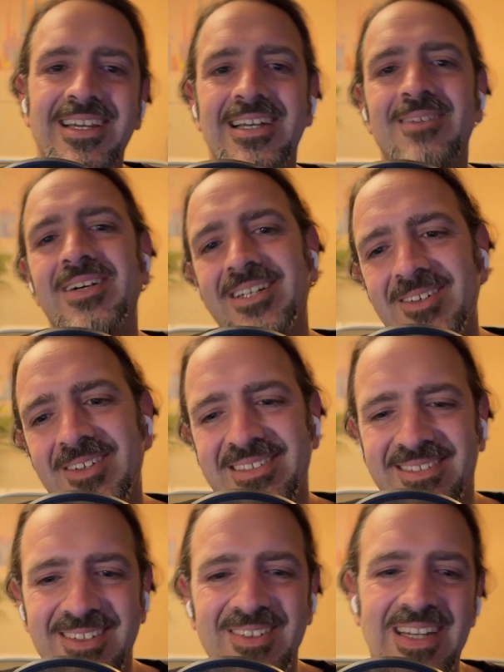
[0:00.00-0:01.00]
I'm like, no, that's
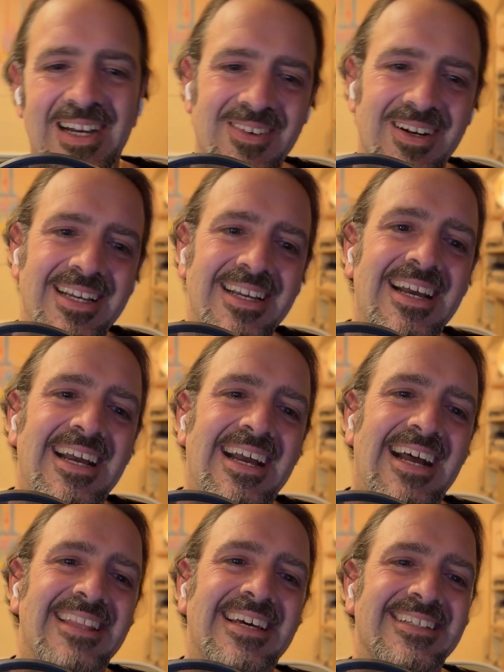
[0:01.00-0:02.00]
still not right.
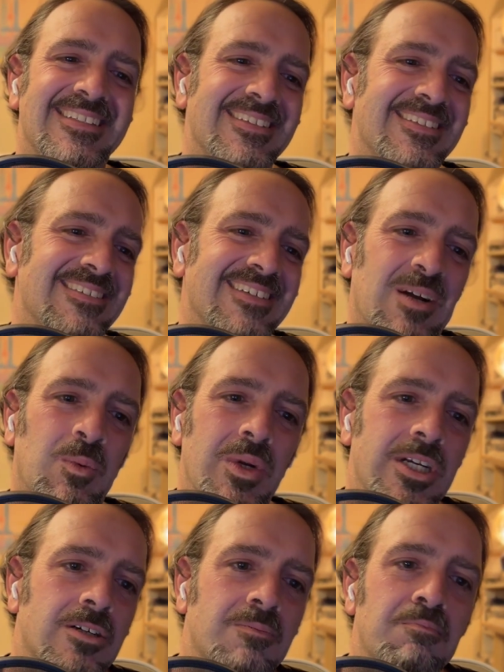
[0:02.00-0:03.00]
And then it does like
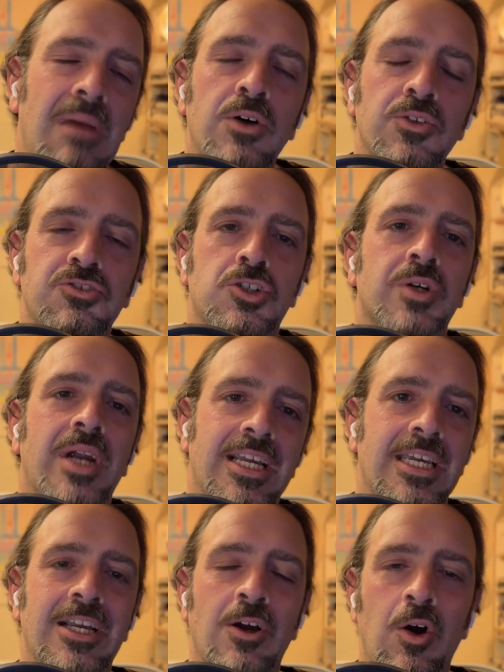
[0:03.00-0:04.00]
weird mouse
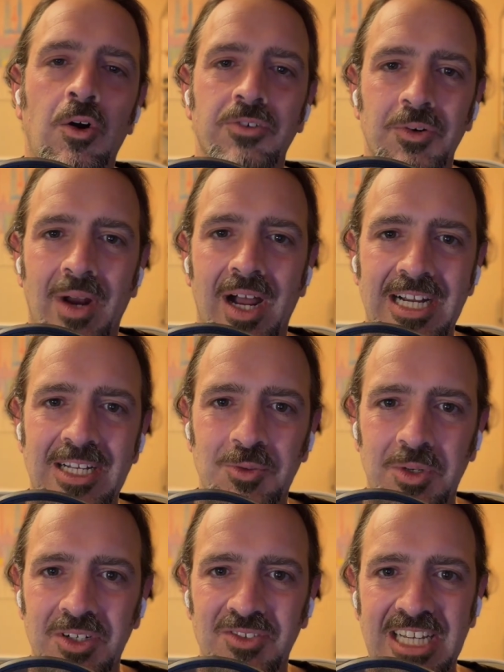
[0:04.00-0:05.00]
tracking overrides
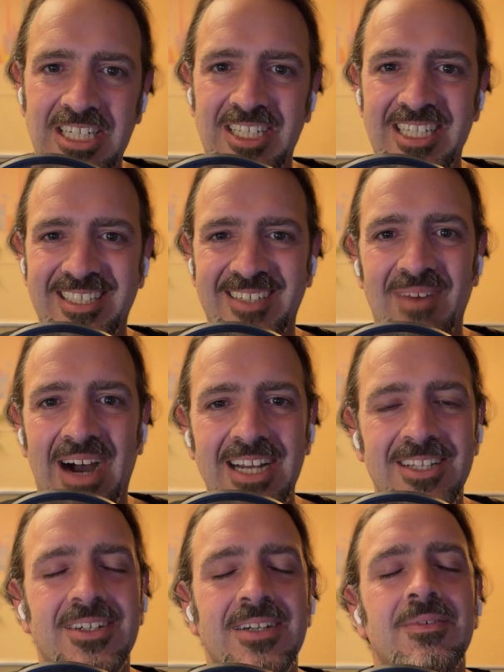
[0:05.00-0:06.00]
where it's actually
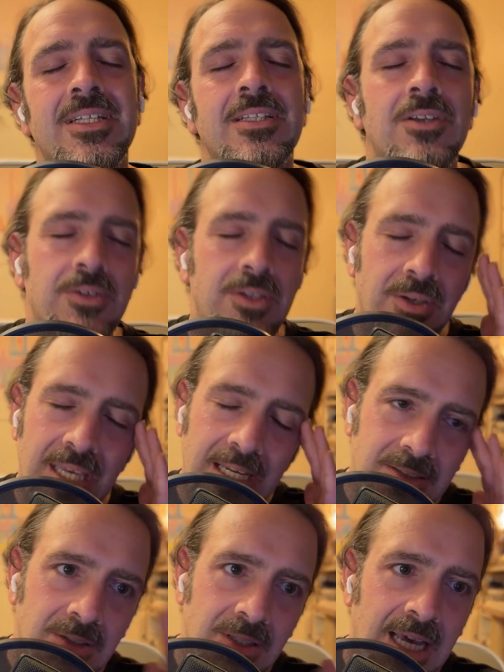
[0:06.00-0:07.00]
monitoring. I'm like, no, you can't
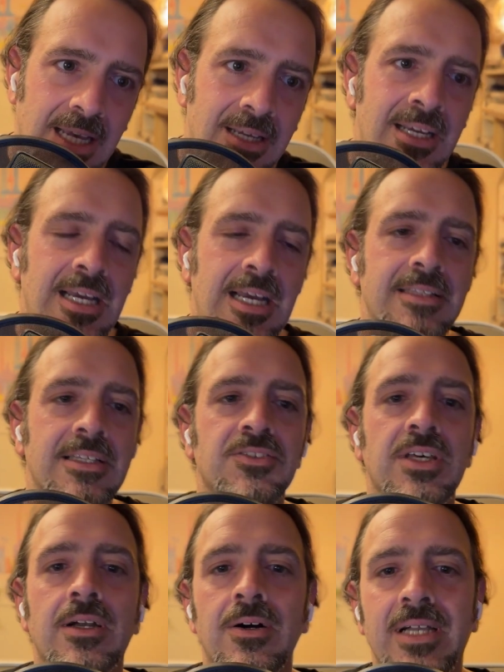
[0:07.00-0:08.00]
do that. And it's
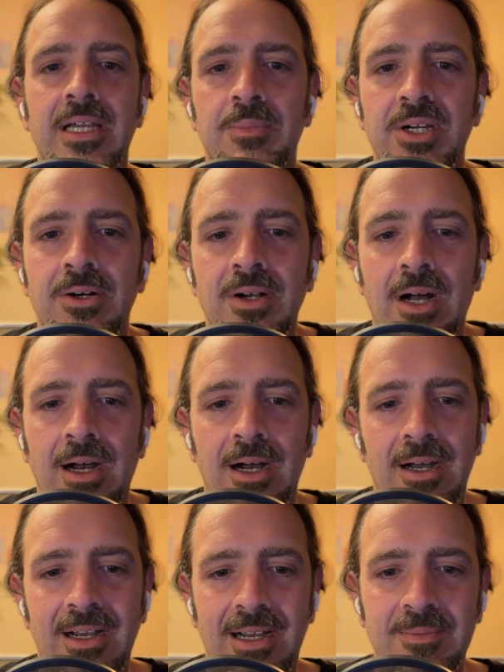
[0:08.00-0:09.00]
like, okay, bro,
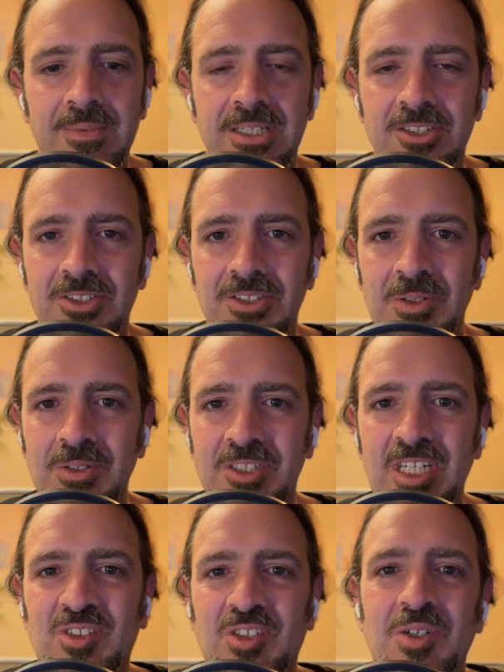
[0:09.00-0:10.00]
I'm going to do
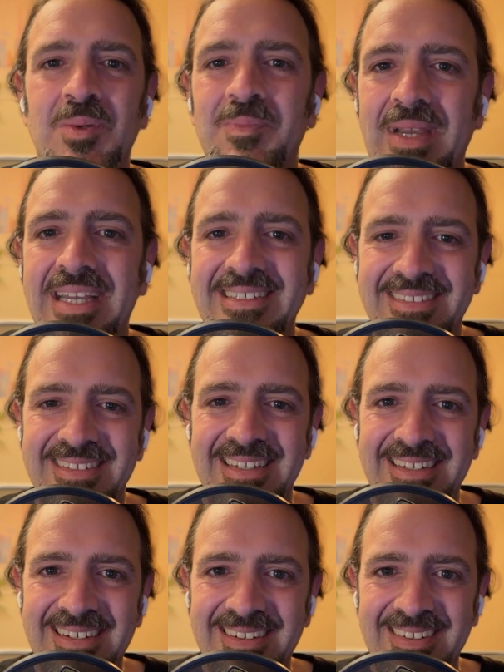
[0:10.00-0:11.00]
gesture based
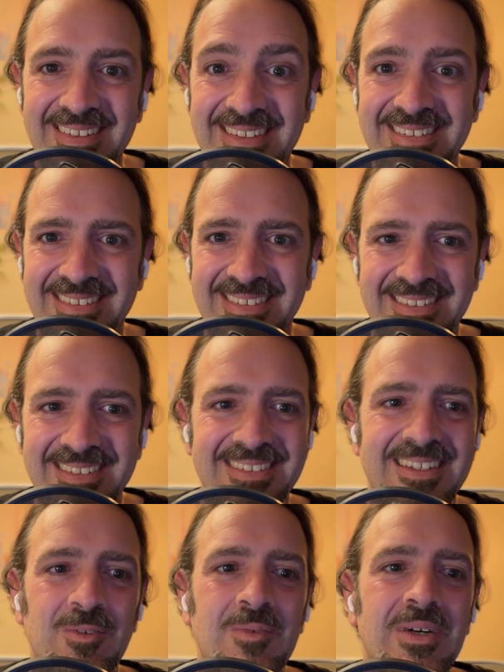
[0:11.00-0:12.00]
and all this
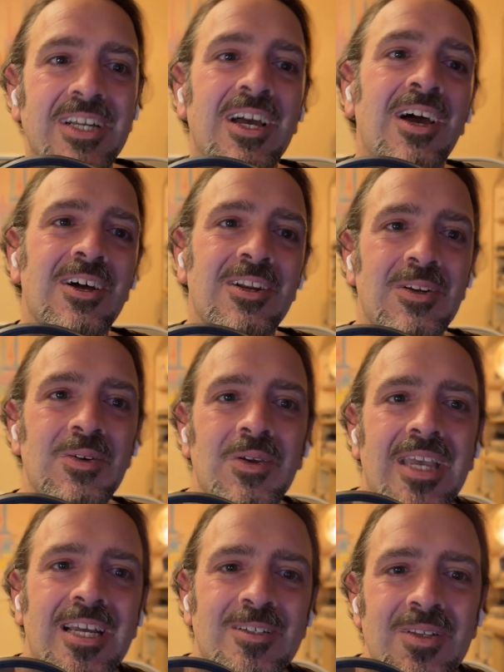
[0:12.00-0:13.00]
stuff. I'm like, no, you
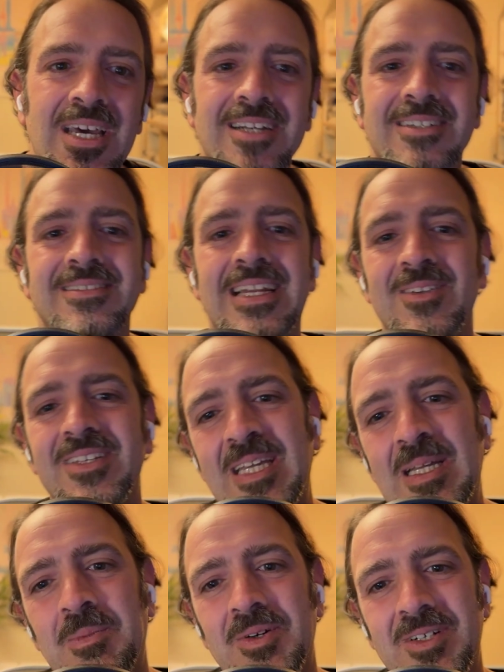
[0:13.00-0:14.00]
can't do that because now the
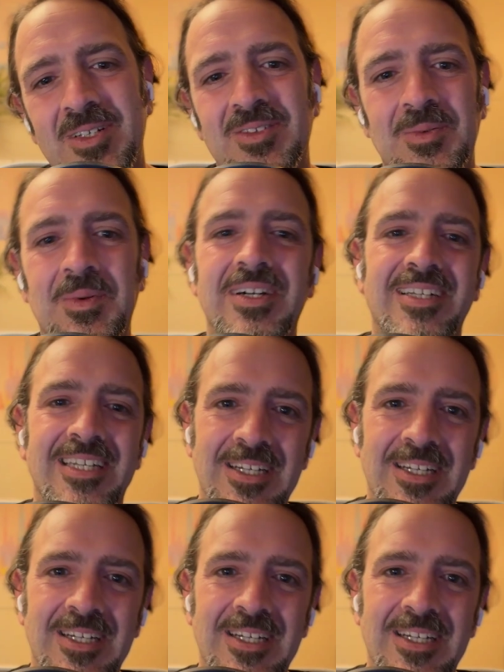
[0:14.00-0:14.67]
keyboard doesn't work.